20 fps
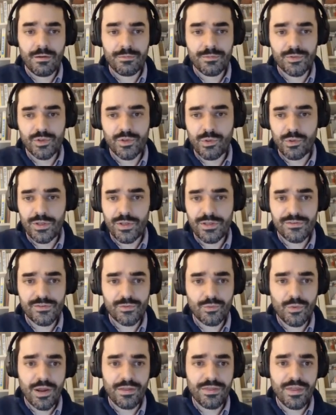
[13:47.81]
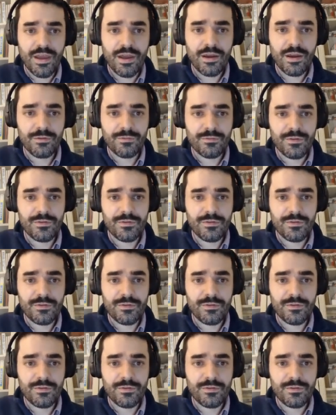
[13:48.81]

So it's right there,